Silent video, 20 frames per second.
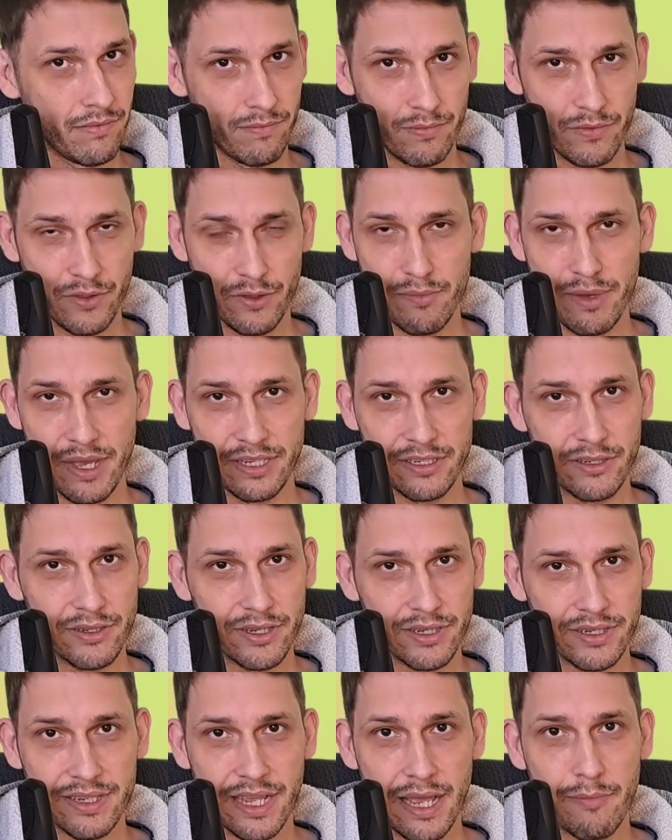The best
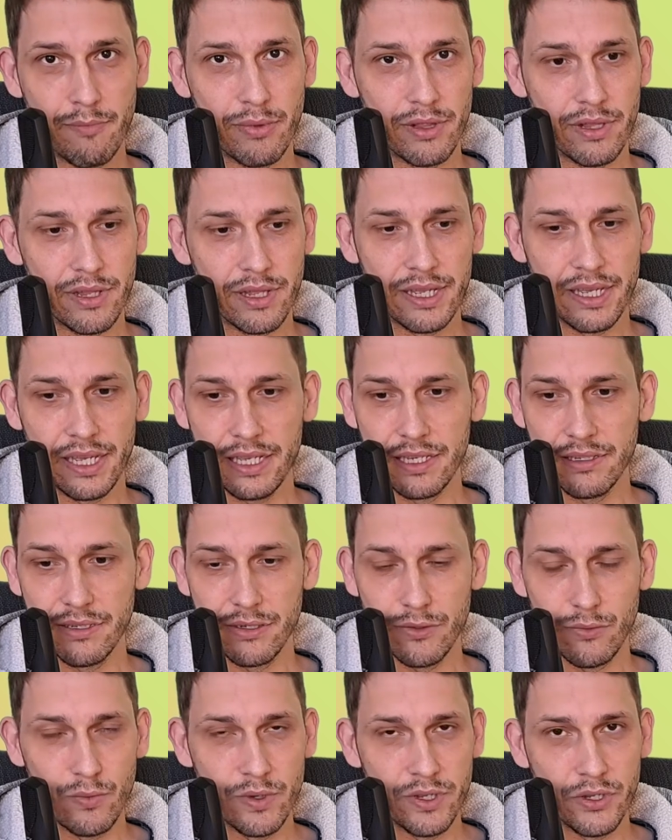example is
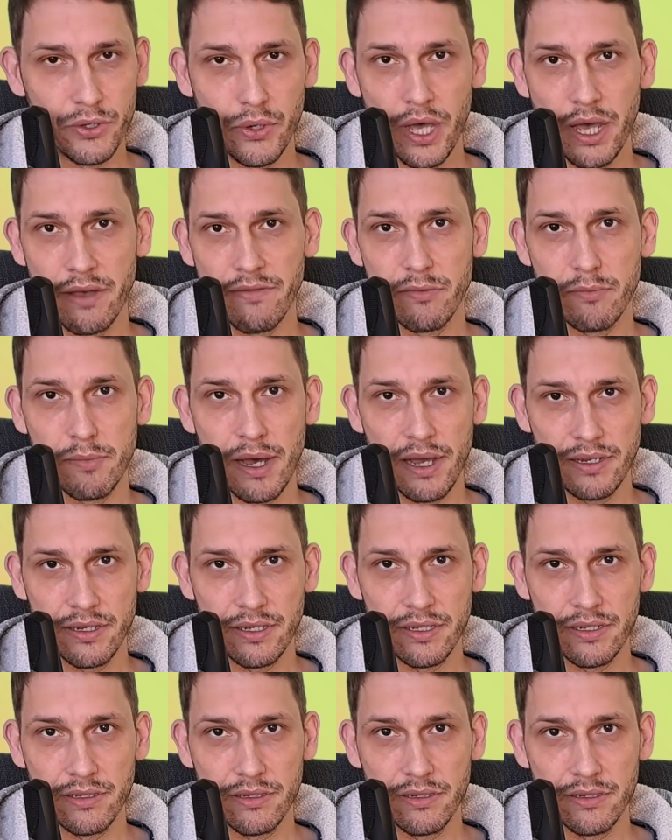when you have
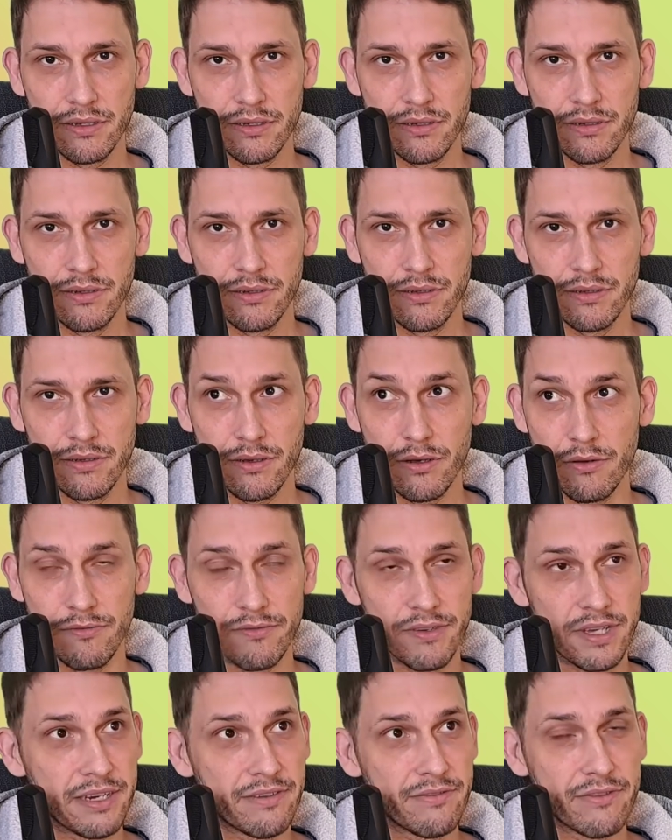abundance of
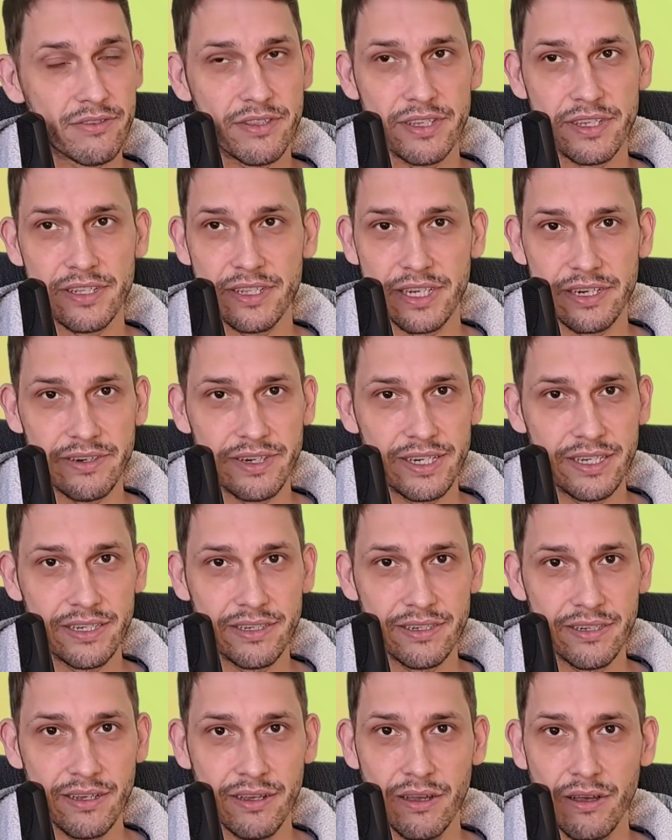everything there
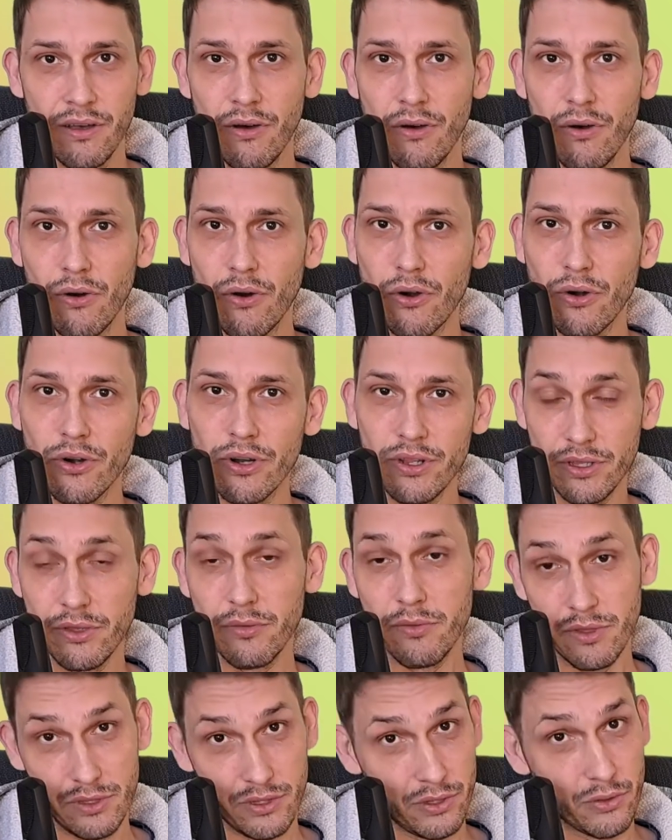is, or
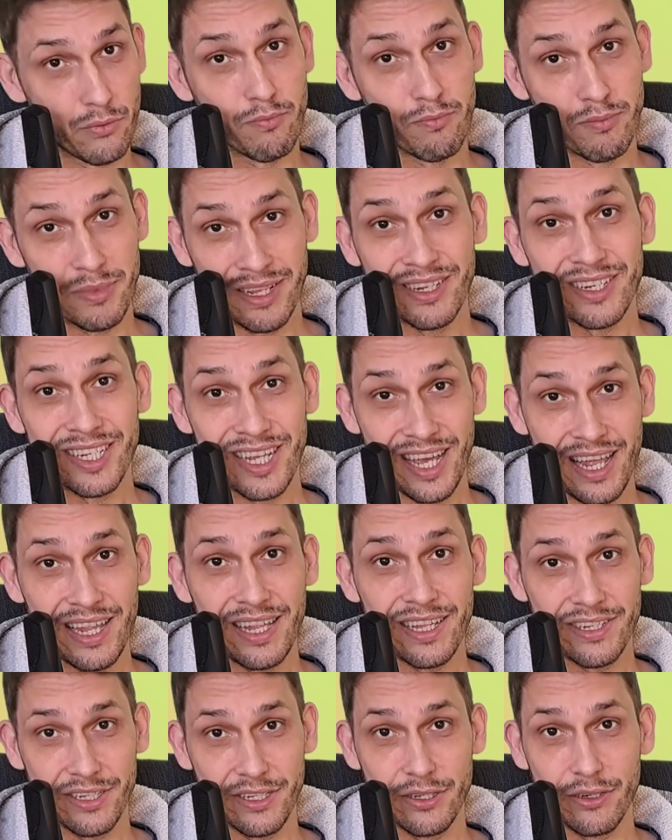the
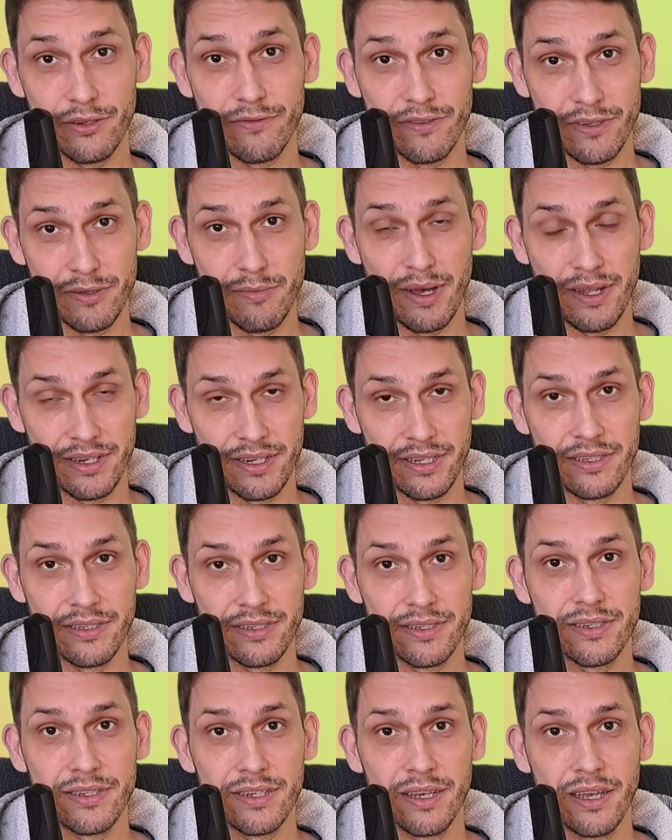mentality of
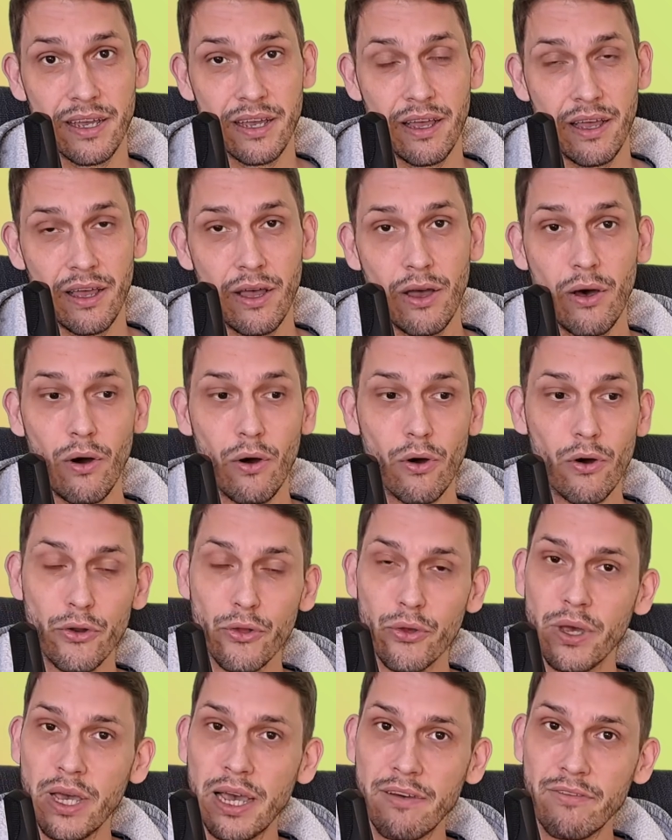abundance, or
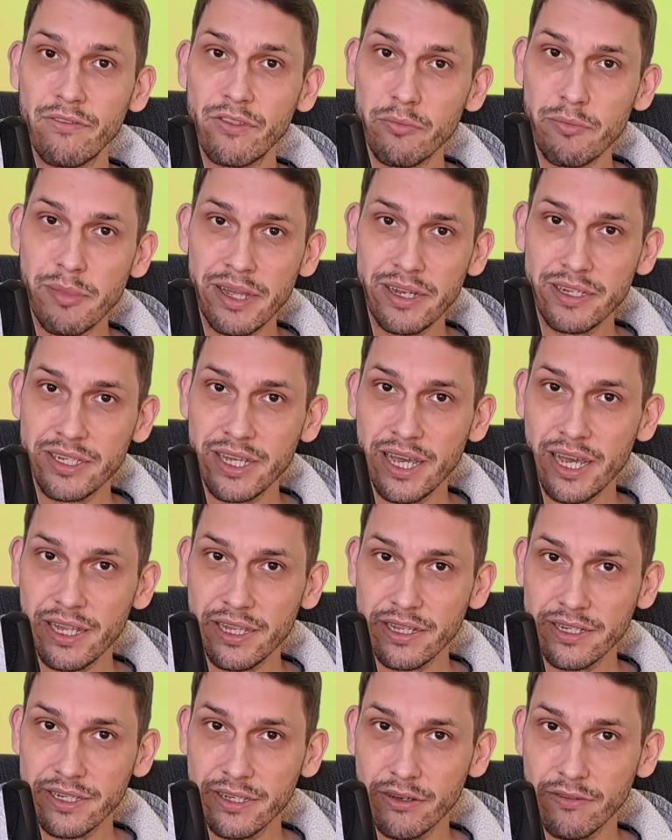you have the
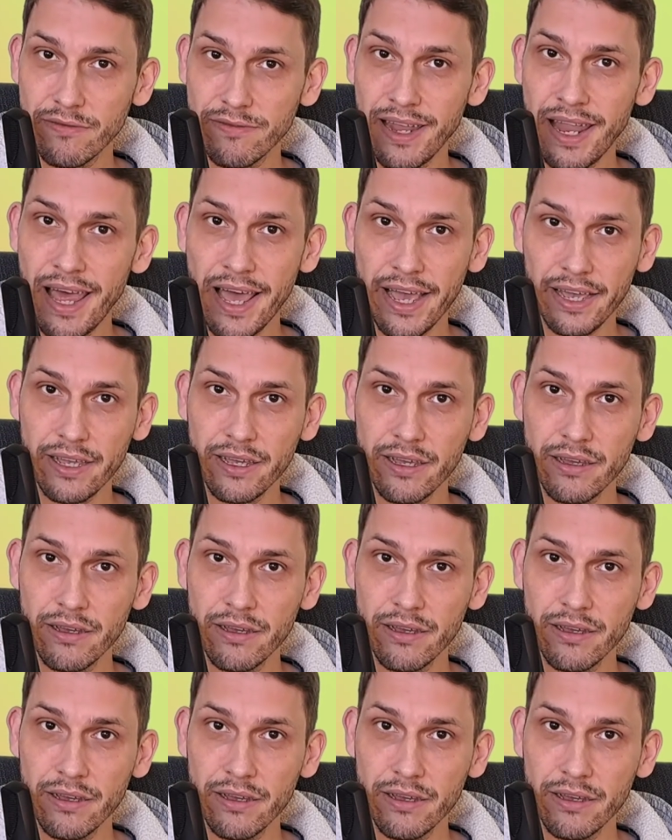mentality of lack,